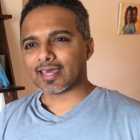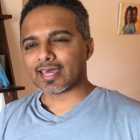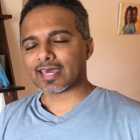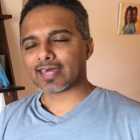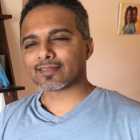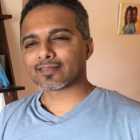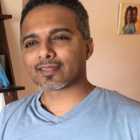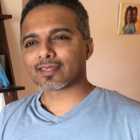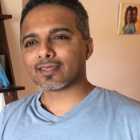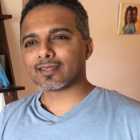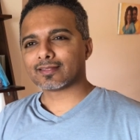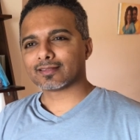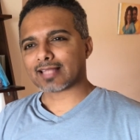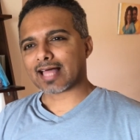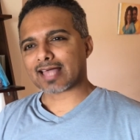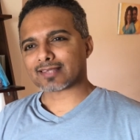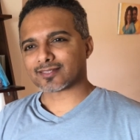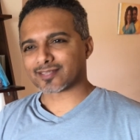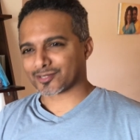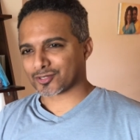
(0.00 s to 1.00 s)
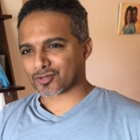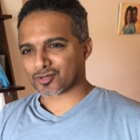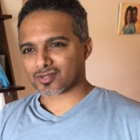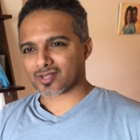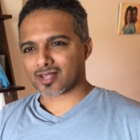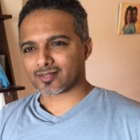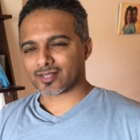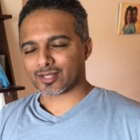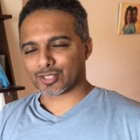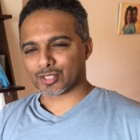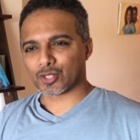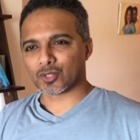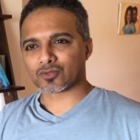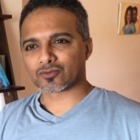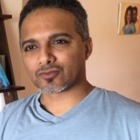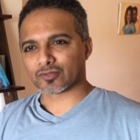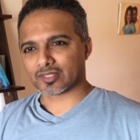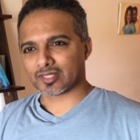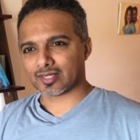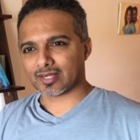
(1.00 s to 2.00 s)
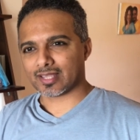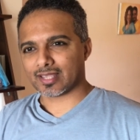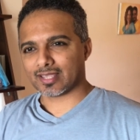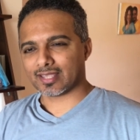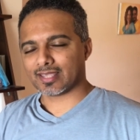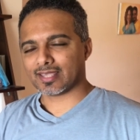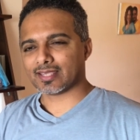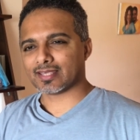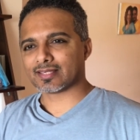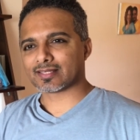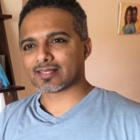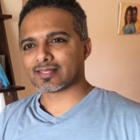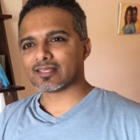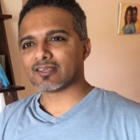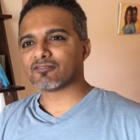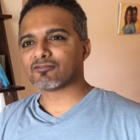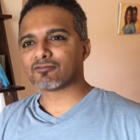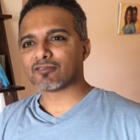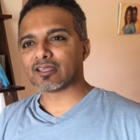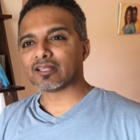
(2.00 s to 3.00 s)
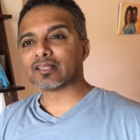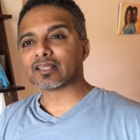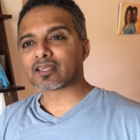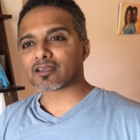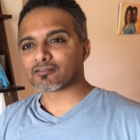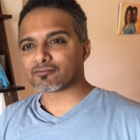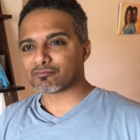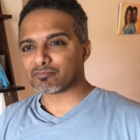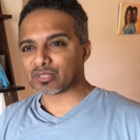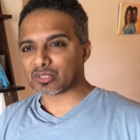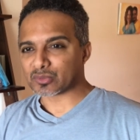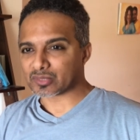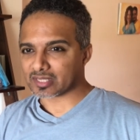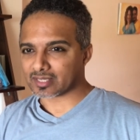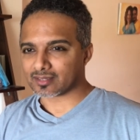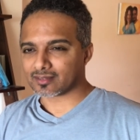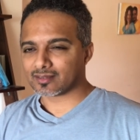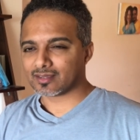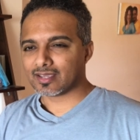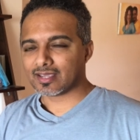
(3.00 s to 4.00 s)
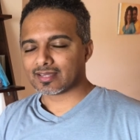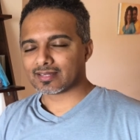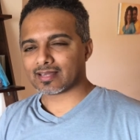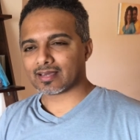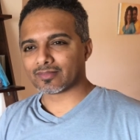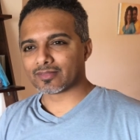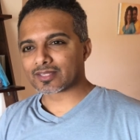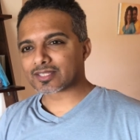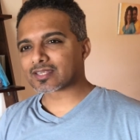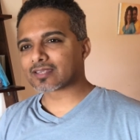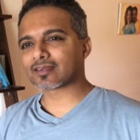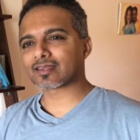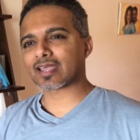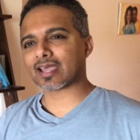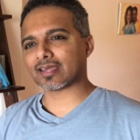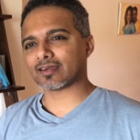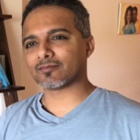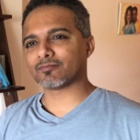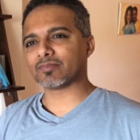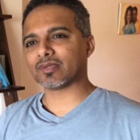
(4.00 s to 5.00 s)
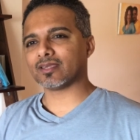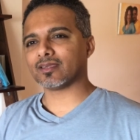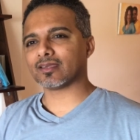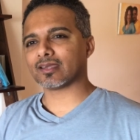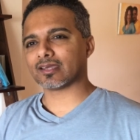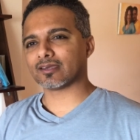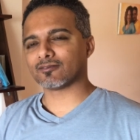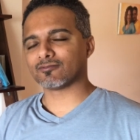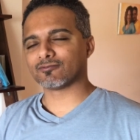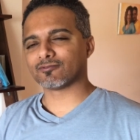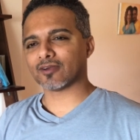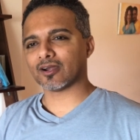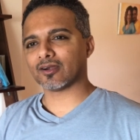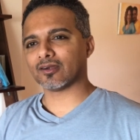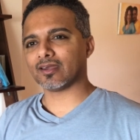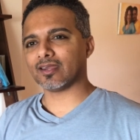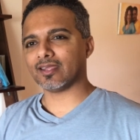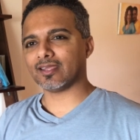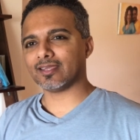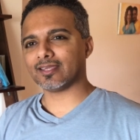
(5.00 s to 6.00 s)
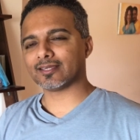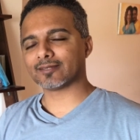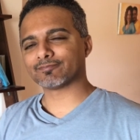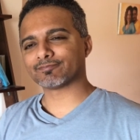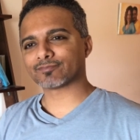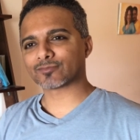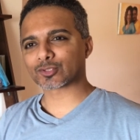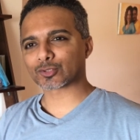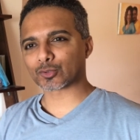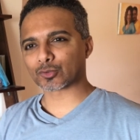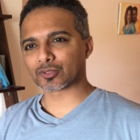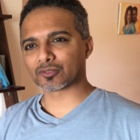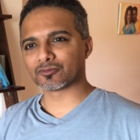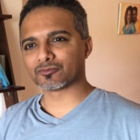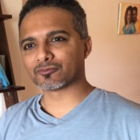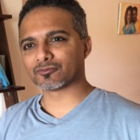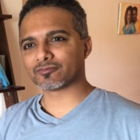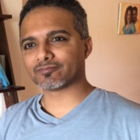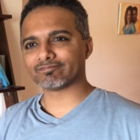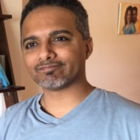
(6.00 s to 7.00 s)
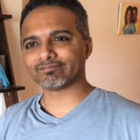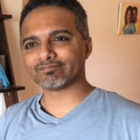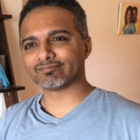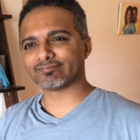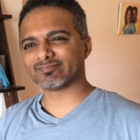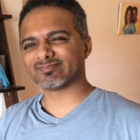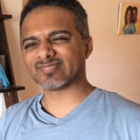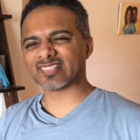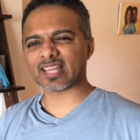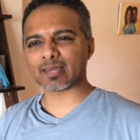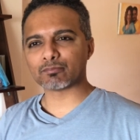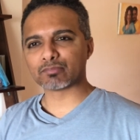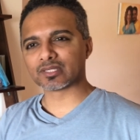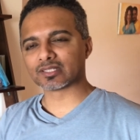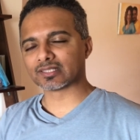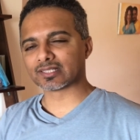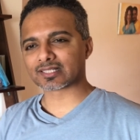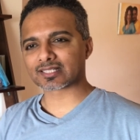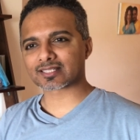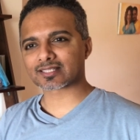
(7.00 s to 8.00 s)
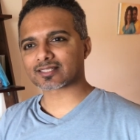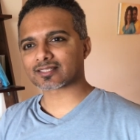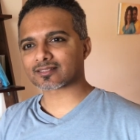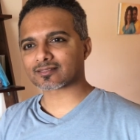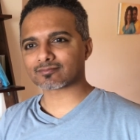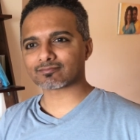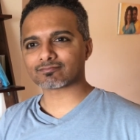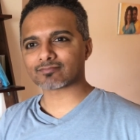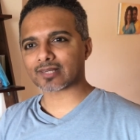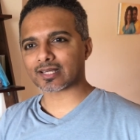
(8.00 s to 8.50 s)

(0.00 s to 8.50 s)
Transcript: And the last exercise I chose for today is the feeling of beauty. Now this can kind of be a very sort of nebulous,